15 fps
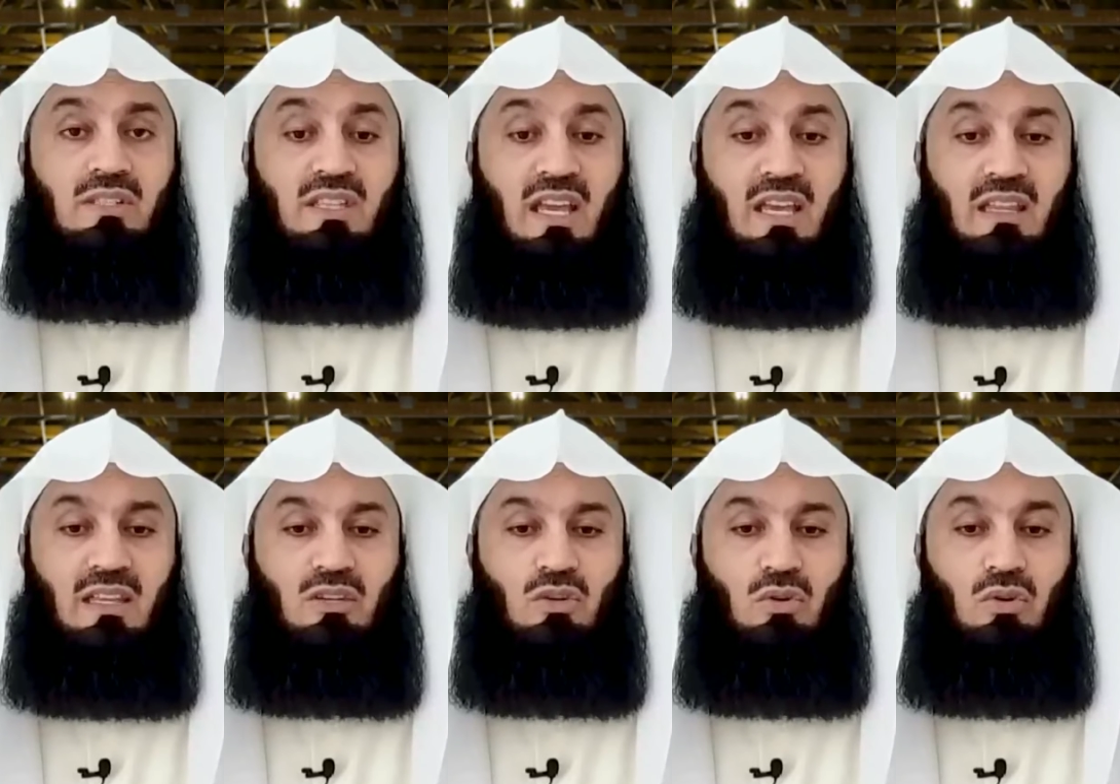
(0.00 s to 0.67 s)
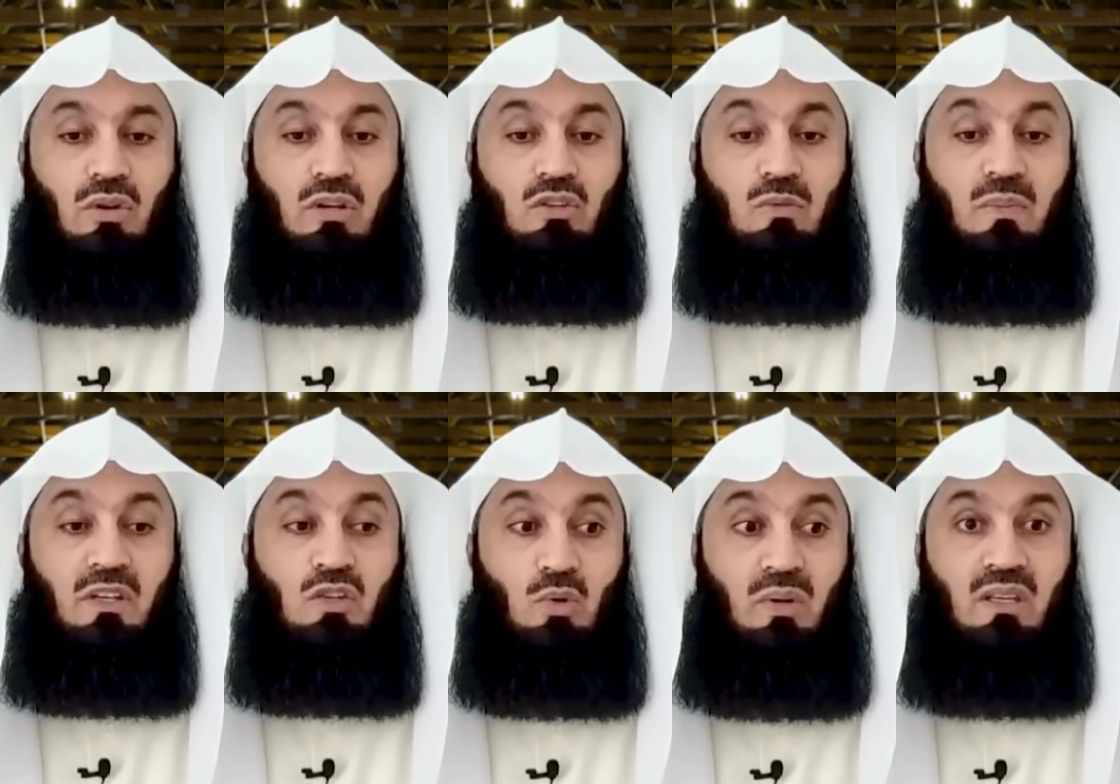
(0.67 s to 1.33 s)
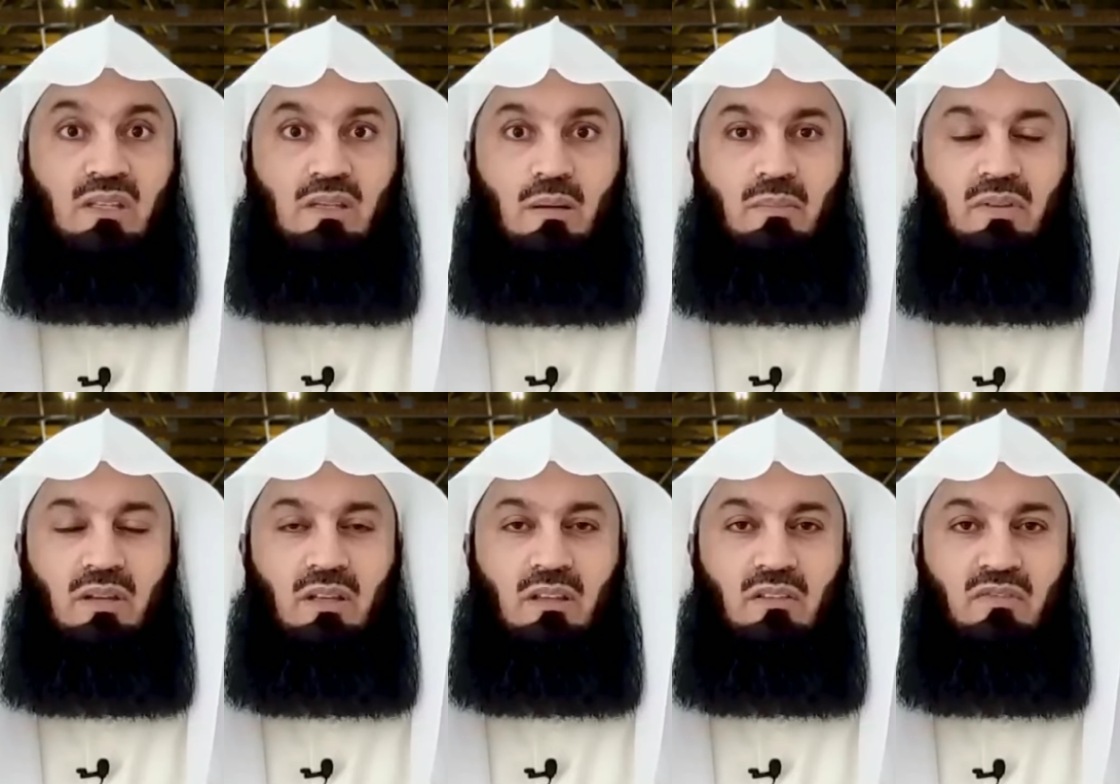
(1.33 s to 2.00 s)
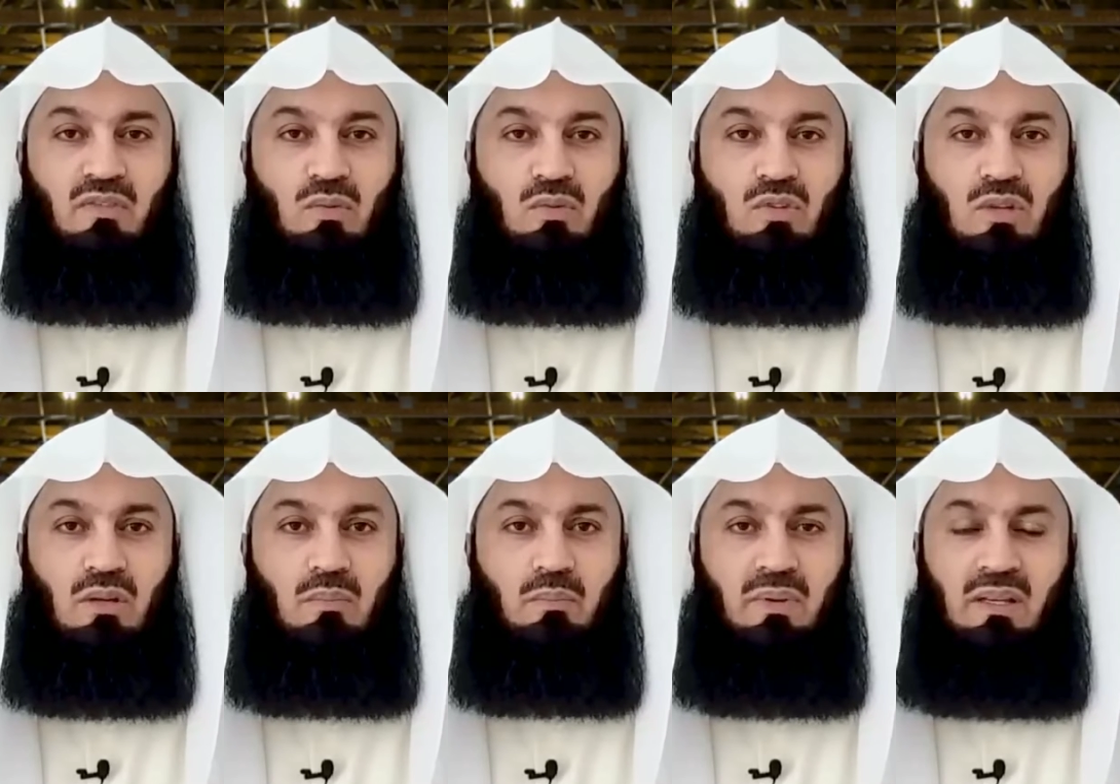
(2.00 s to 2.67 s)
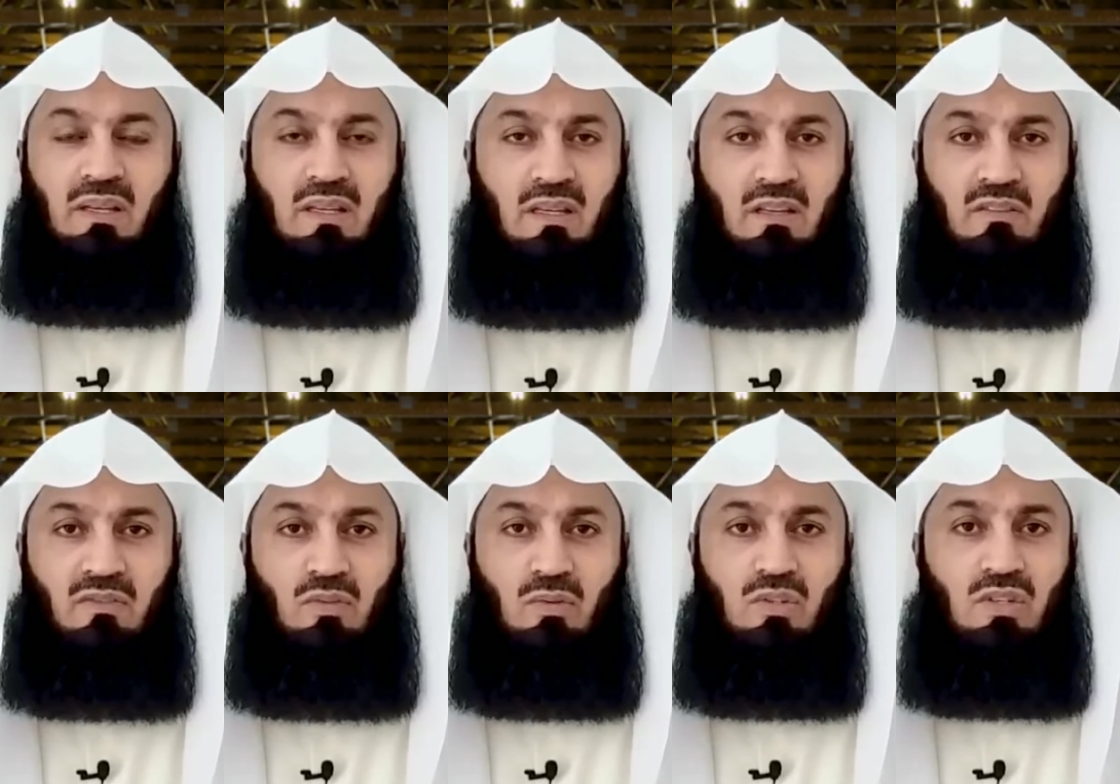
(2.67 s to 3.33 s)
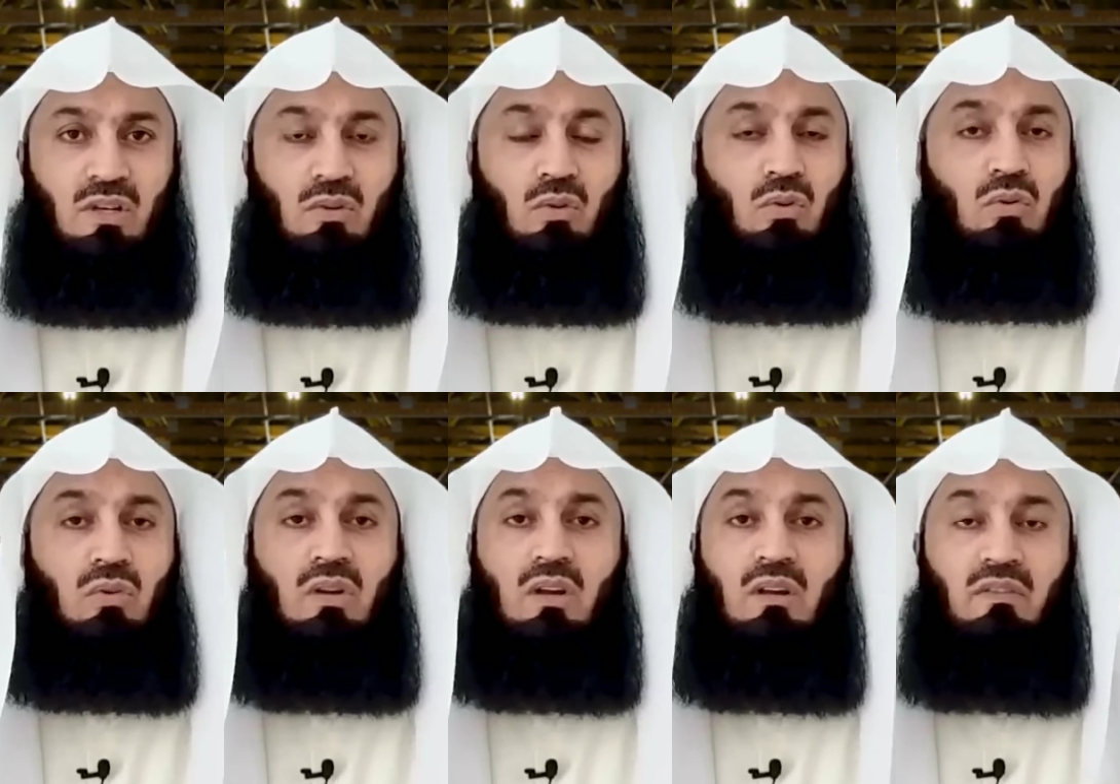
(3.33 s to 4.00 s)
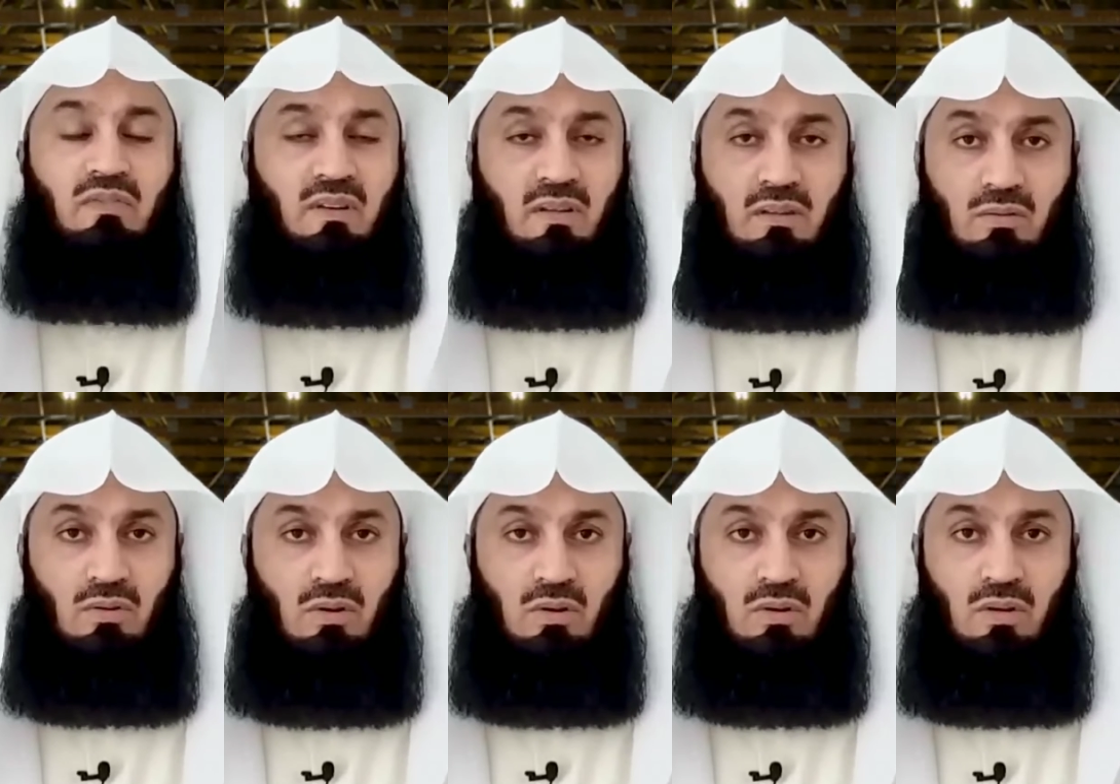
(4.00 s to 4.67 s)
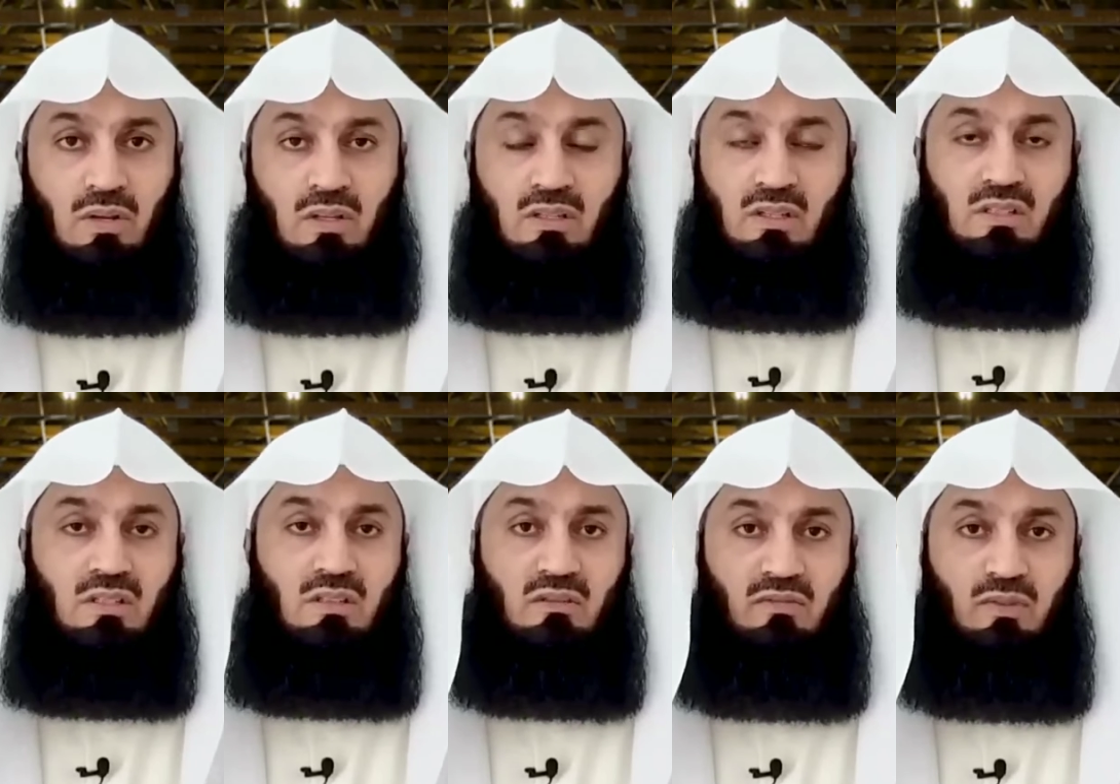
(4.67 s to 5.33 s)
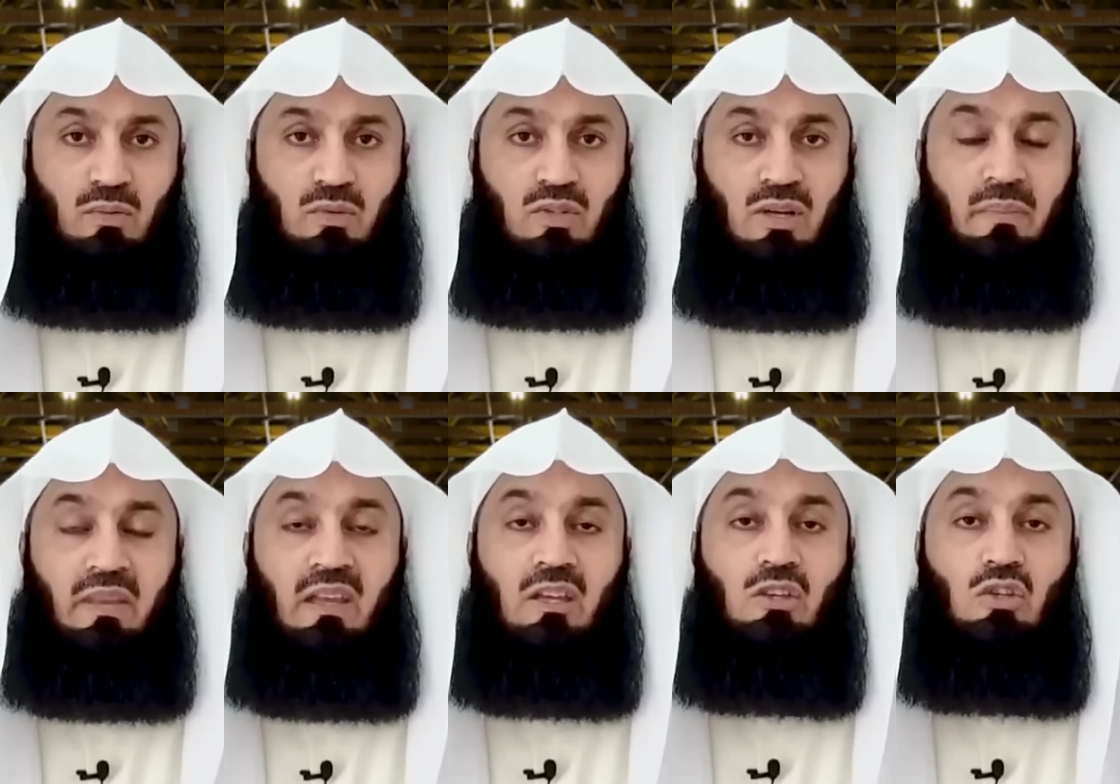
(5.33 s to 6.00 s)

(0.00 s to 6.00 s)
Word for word: say that you're going to be doing something in the future, be it near future or further on, distant future,